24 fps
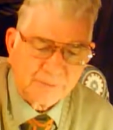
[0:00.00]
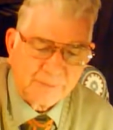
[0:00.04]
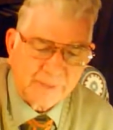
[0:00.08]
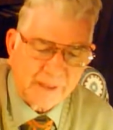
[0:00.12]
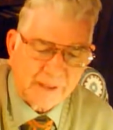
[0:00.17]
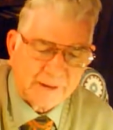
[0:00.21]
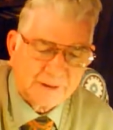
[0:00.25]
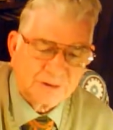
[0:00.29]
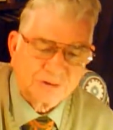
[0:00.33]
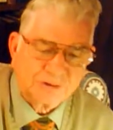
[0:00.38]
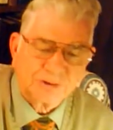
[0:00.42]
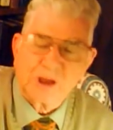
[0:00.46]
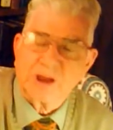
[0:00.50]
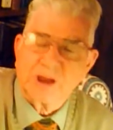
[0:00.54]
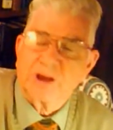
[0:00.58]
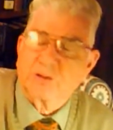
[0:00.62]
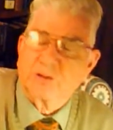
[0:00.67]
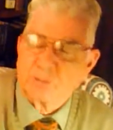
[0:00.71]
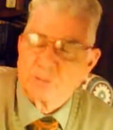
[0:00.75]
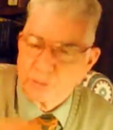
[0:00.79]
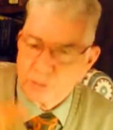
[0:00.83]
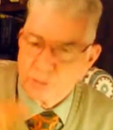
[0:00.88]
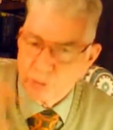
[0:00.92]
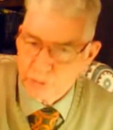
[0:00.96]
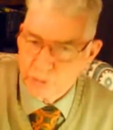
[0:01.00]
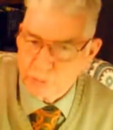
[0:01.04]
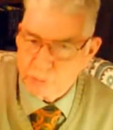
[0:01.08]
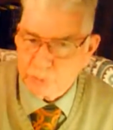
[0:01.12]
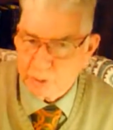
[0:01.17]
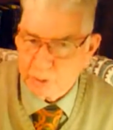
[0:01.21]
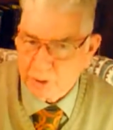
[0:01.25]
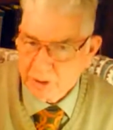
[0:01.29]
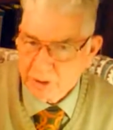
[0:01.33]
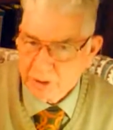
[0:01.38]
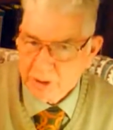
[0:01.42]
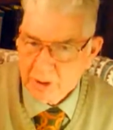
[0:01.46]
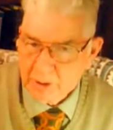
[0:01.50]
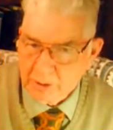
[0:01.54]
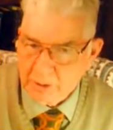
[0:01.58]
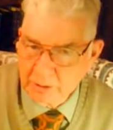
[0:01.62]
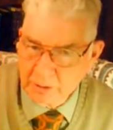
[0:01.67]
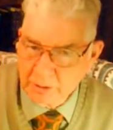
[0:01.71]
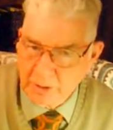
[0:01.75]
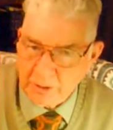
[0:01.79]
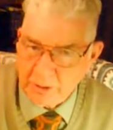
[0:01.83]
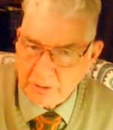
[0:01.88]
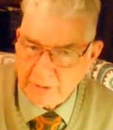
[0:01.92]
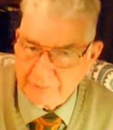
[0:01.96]
That is a group
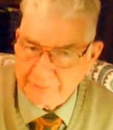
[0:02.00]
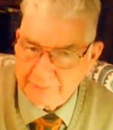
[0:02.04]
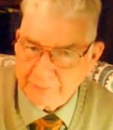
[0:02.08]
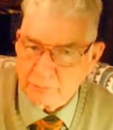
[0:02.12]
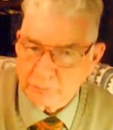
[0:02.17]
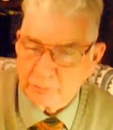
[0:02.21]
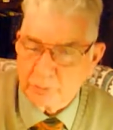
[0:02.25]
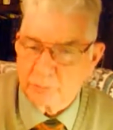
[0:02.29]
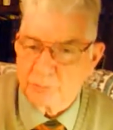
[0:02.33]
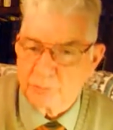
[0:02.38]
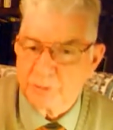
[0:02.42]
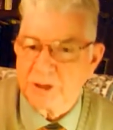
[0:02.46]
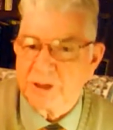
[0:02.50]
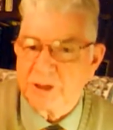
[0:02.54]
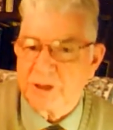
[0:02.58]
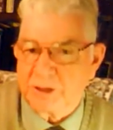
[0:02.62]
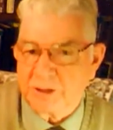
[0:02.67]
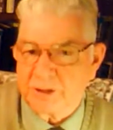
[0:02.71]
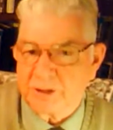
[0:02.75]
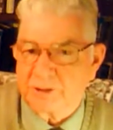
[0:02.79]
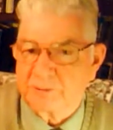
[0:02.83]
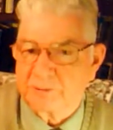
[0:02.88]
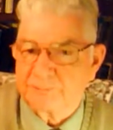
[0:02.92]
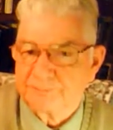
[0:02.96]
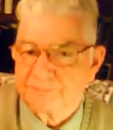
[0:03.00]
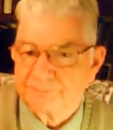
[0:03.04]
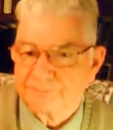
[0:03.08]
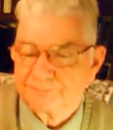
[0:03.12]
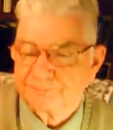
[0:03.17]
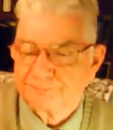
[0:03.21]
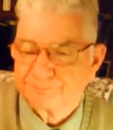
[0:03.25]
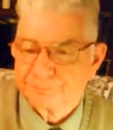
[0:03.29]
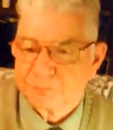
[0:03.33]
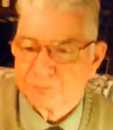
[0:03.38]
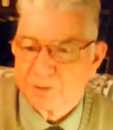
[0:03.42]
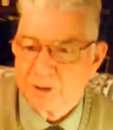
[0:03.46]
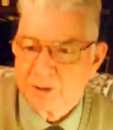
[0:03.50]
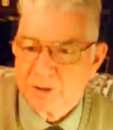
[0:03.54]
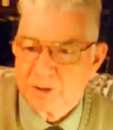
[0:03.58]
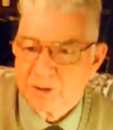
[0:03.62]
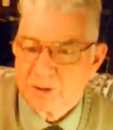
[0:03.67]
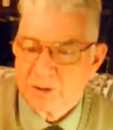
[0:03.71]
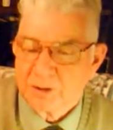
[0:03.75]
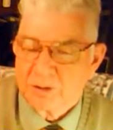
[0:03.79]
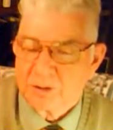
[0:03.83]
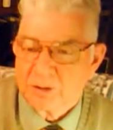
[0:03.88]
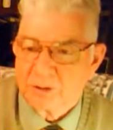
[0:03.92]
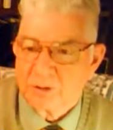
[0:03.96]
that will be here
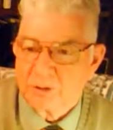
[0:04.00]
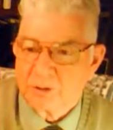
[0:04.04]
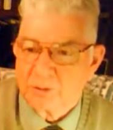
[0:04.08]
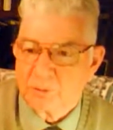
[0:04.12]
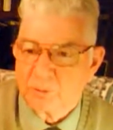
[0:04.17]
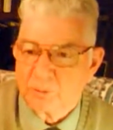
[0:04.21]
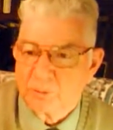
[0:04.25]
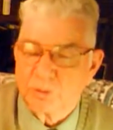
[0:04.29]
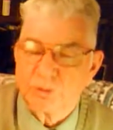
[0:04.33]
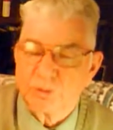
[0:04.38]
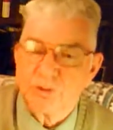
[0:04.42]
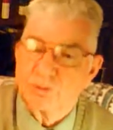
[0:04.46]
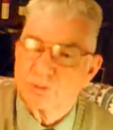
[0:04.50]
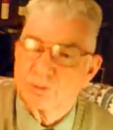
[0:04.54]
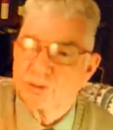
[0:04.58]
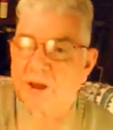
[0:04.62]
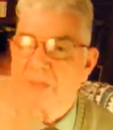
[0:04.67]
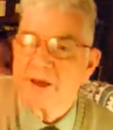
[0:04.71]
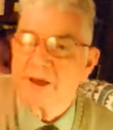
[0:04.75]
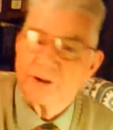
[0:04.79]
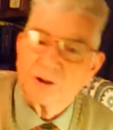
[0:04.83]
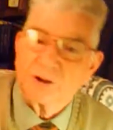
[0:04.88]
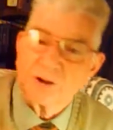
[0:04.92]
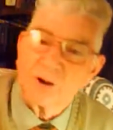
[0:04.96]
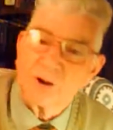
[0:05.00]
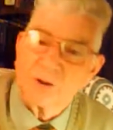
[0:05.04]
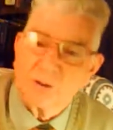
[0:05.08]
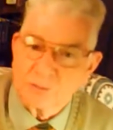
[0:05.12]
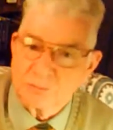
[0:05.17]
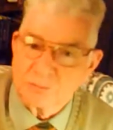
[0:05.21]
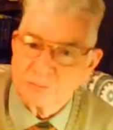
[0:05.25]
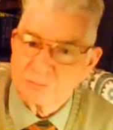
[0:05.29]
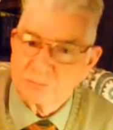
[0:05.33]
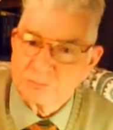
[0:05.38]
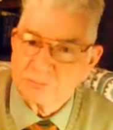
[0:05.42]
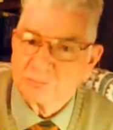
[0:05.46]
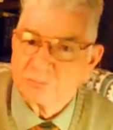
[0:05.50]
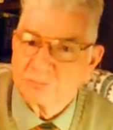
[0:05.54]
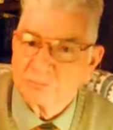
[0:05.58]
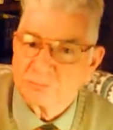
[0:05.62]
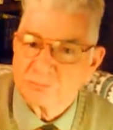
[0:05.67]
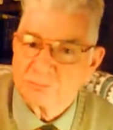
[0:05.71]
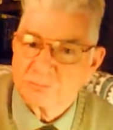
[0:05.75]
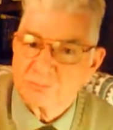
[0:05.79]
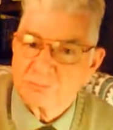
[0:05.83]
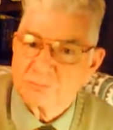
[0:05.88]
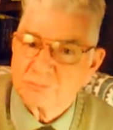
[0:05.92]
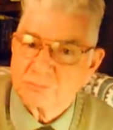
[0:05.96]
when you and I are gone.
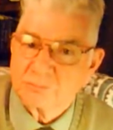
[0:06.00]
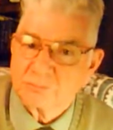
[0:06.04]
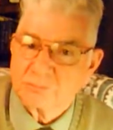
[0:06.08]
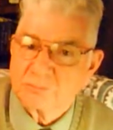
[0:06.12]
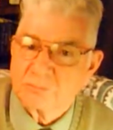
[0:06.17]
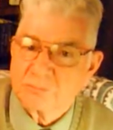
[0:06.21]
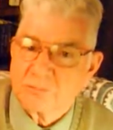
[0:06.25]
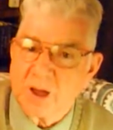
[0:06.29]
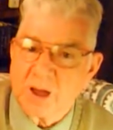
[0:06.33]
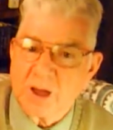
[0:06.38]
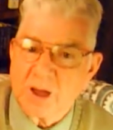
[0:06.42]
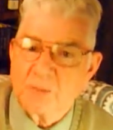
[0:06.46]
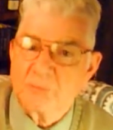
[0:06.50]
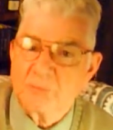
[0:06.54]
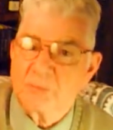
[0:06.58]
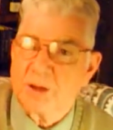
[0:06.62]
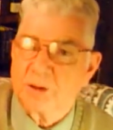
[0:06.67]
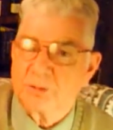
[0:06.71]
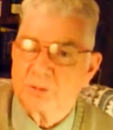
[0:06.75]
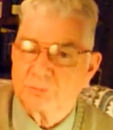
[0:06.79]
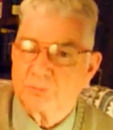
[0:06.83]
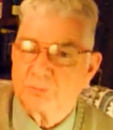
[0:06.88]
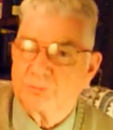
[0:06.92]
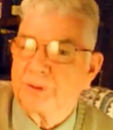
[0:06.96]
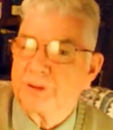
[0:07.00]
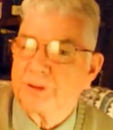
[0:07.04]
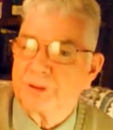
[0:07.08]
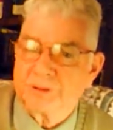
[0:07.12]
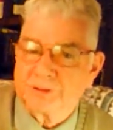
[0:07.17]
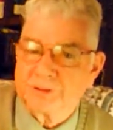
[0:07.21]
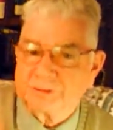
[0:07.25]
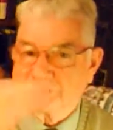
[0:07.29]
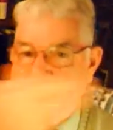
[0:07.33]
Our mountain peak